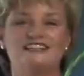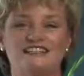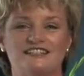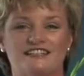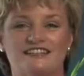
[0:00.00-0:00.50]

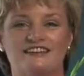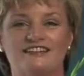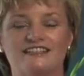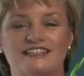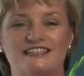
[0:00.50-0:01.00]
addition, there
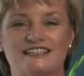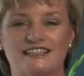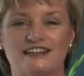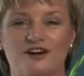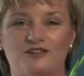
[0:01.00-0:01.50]
are
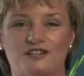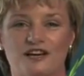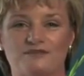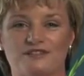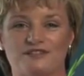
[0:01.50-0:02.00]
16 whole
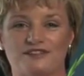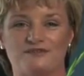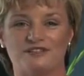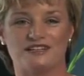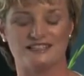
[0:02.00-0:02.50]
type
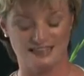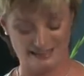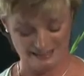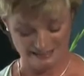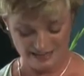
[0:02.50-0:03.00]
descriptions.
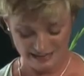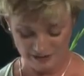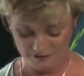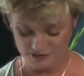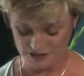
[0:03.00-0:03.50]
In the
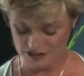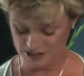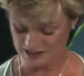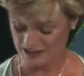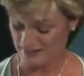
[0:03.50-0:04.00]
adult
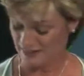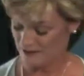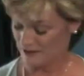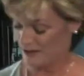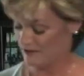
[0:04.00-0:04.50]
version
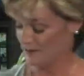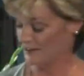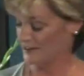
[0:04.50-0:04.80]
they will cover